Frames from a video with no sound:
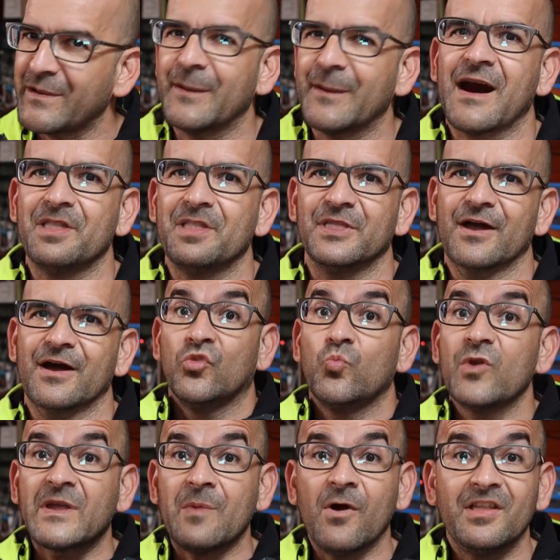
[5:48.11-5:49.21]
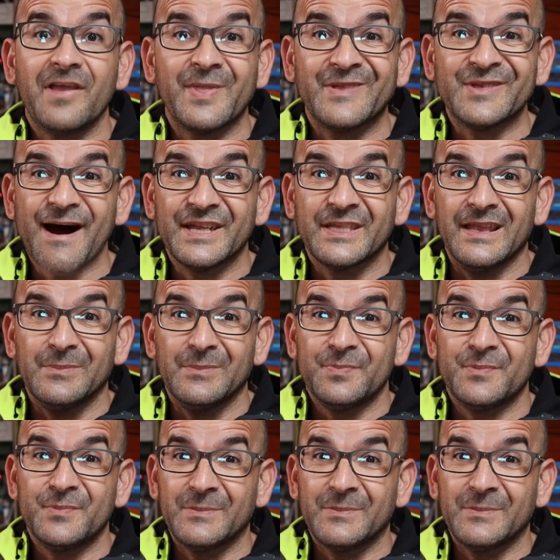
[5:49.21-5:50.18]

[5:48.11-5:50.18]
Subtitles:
but our strength will dwindle fast.